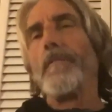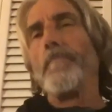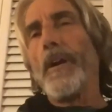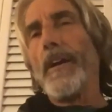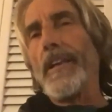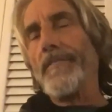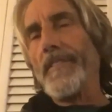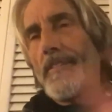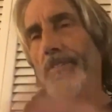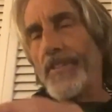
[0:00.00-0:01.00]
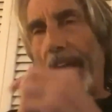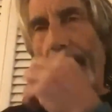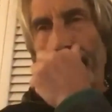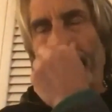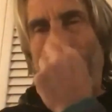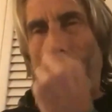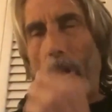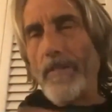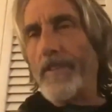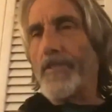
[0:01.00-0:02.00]
But in this state,
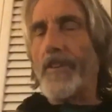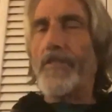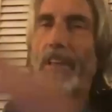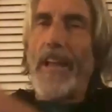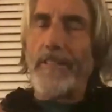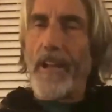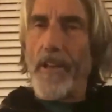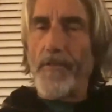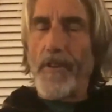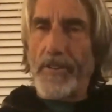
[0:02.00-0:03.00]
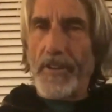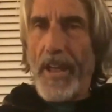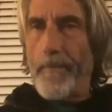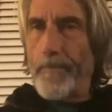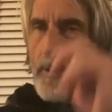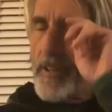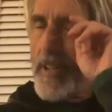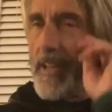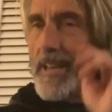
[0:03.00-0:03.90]
Paul is just like the other example,